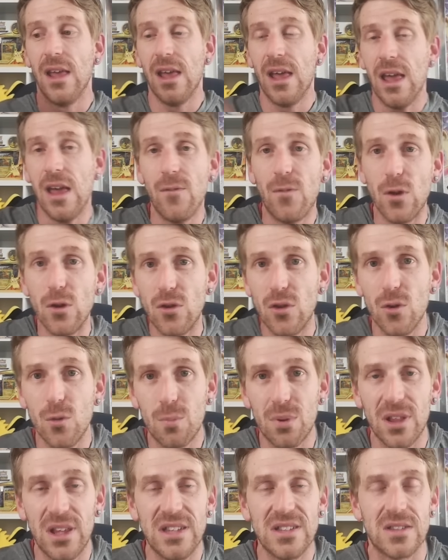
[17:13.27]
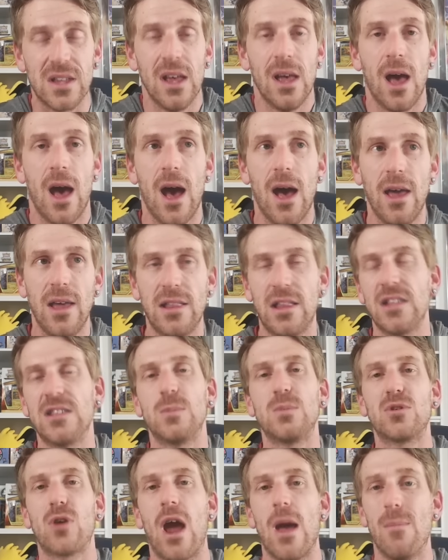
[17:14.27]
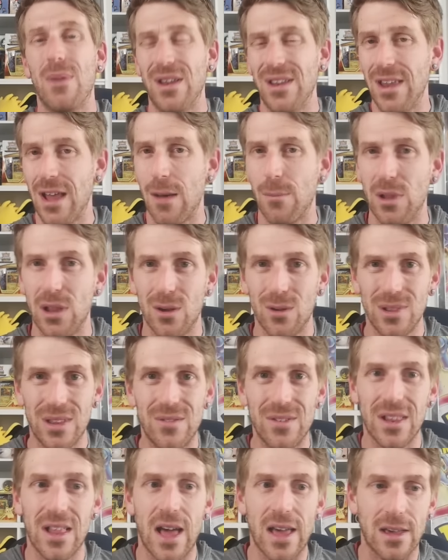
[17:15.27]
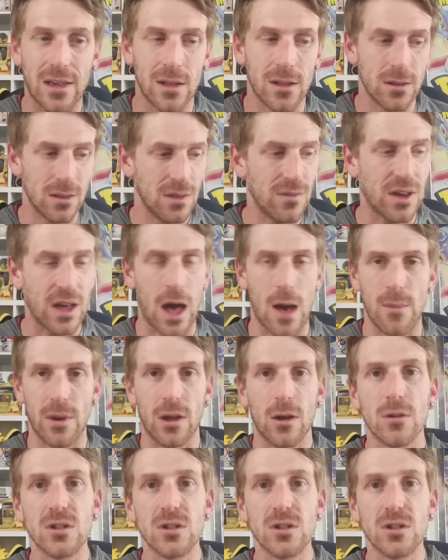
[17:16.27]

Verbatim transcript: If you do, please uh, hit that subscribe button down below, leave a like, leave a comment.